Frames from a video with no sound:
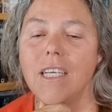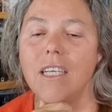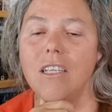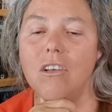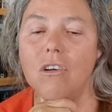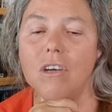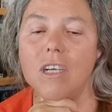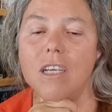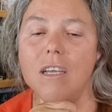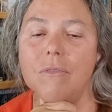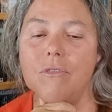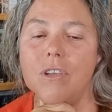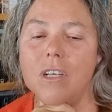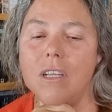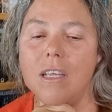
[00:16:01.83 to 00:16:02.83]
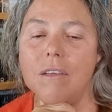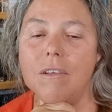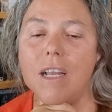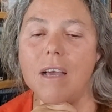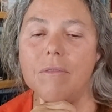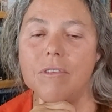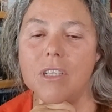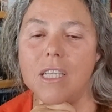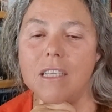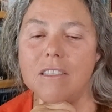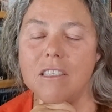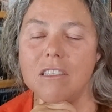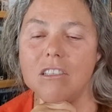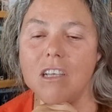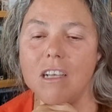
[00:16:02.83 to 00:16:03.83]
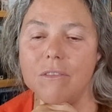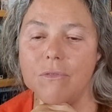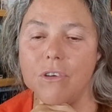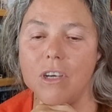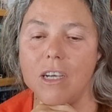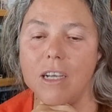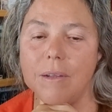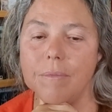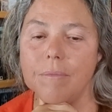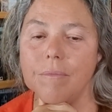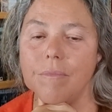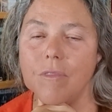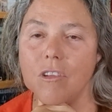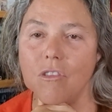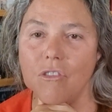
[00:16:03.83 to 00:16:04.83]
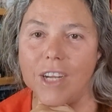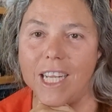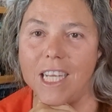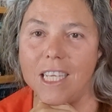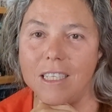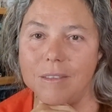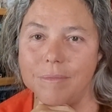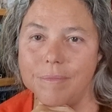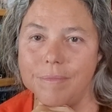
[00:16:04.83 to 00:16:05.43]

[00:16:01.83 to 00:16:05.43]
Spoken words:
Look, if you love classic sci-fi, read it.